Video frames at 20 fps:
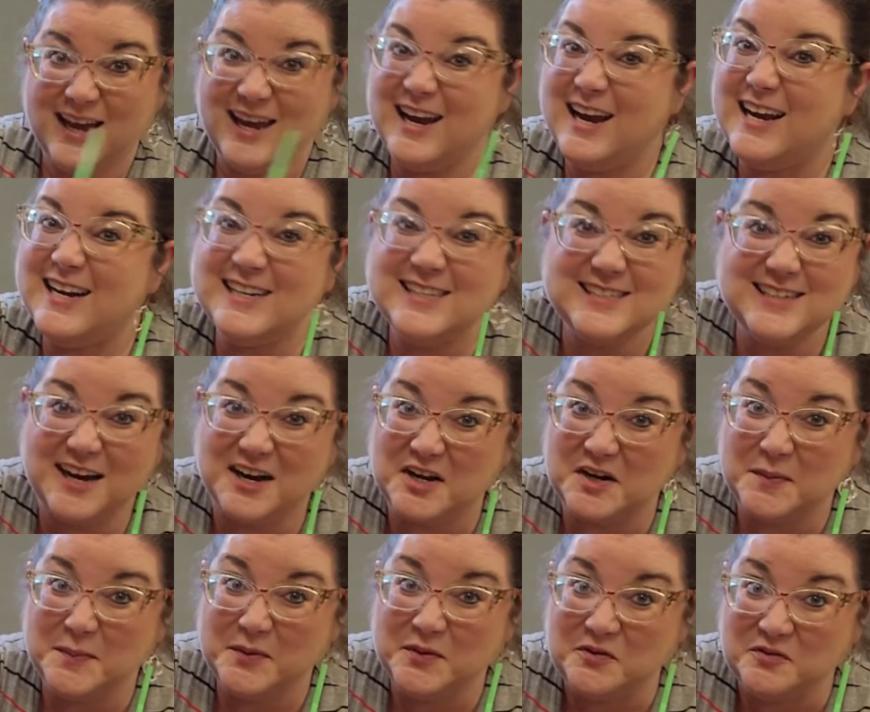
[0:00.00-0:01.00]
and it's not going to
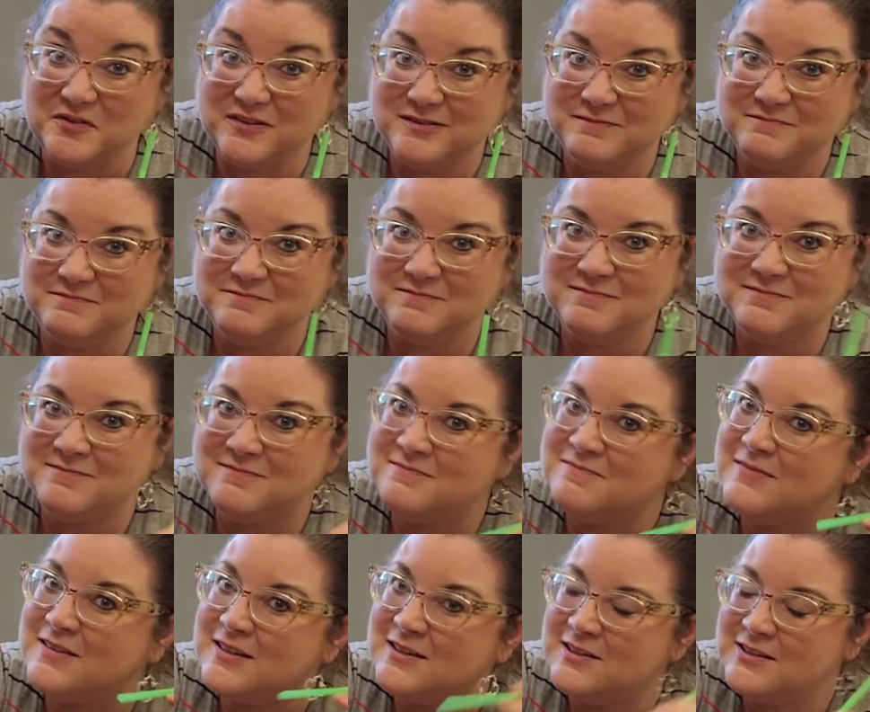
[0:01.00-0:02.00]
move.
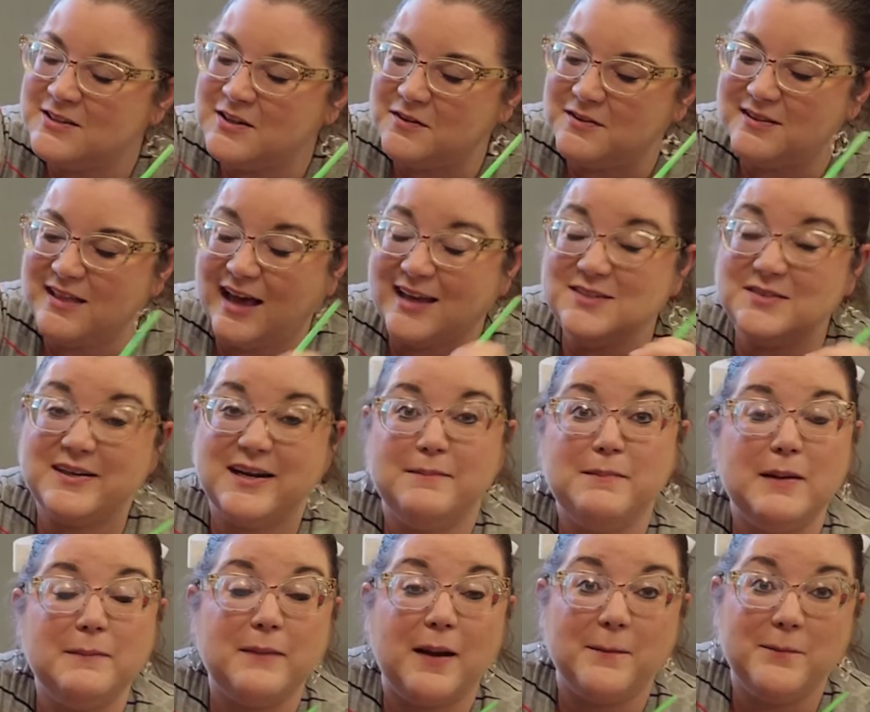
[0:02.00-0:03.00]
So that's what I mean
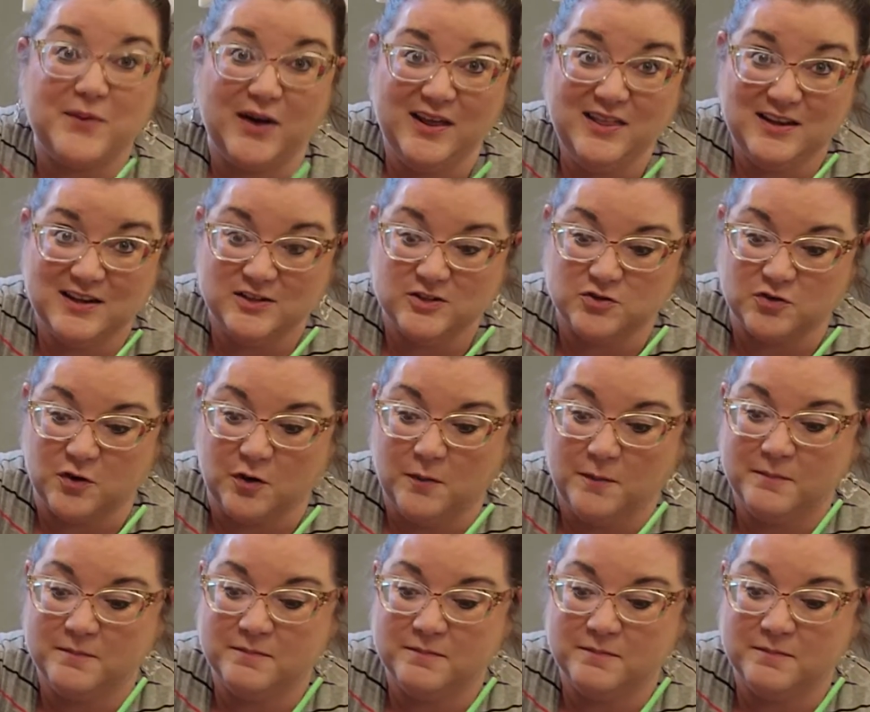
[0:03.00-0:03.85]
by breath control.